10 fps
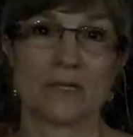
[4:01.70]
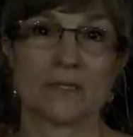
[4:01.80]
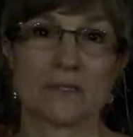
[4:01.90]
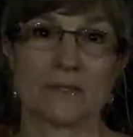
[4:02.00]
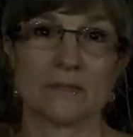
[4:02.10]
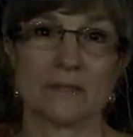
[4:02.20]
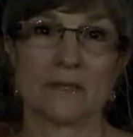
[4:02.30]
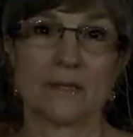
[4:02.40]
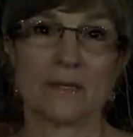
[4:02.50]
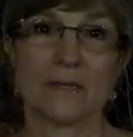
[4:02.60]
way
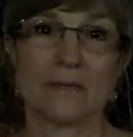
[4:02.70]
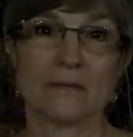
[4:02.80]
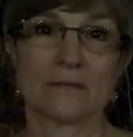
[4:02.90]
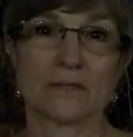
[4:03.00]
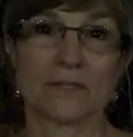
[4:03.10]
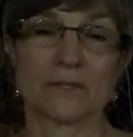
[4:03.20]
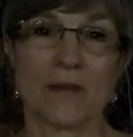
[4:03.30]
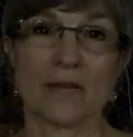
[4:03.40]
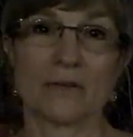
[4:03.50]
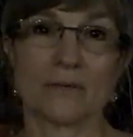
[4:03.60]
to
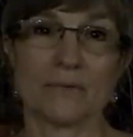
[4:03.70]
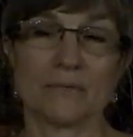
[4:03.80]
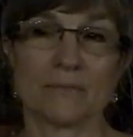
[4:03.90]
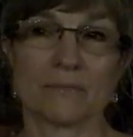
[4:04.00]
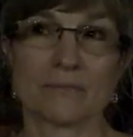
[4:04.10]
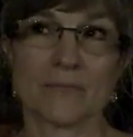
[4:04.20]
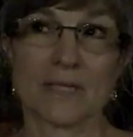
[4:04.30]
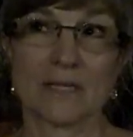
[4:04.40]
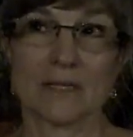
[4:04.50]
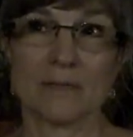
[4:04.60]
try to
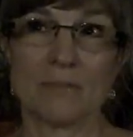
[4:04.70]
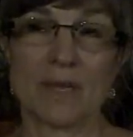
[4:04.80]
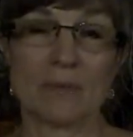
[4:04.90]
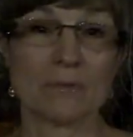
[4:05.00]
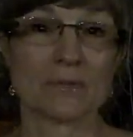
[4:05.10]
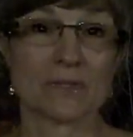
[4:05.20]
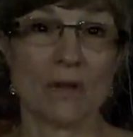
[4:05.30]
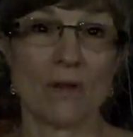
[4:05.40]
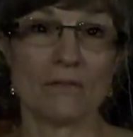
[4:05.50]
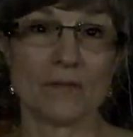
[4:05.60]
maybe
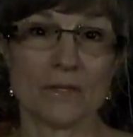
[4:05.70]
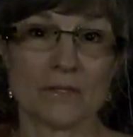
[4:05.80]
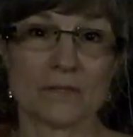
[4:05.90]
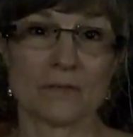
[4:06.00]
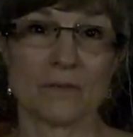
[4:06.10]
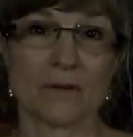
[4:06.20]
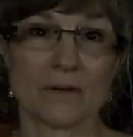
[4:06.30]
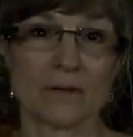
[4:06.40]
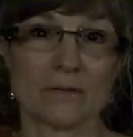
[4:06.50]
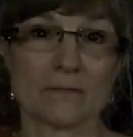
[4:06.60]
resolve it or
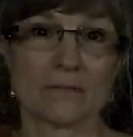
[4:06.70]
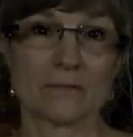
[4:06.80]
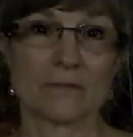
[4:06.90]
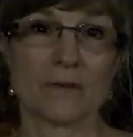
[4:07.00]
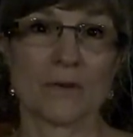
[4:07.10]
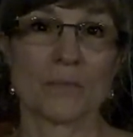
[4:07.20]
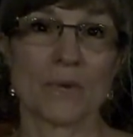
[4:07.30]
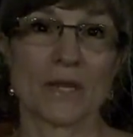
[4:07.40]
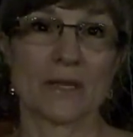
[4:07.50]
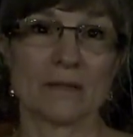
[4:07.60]

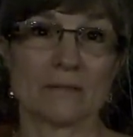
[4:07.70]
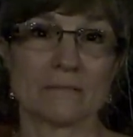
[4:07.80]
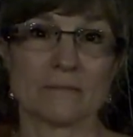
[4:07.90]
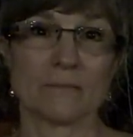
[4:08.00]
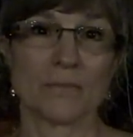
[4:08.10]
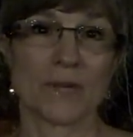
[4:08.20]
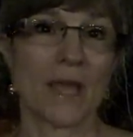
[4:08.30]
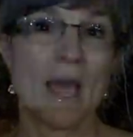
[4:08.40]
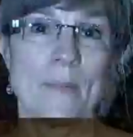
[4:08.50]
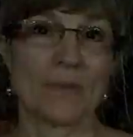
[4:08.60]
bring
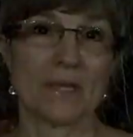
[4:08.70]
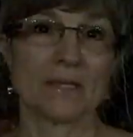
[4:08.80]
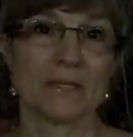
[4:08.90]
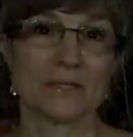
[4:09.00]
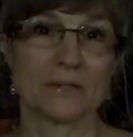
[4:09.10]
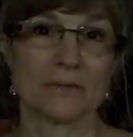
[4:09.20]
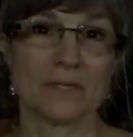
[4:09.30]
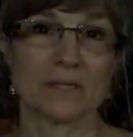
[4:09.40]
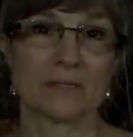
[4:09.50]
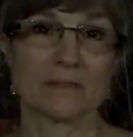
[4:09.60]
a happy ending to
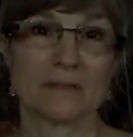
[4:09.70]
it.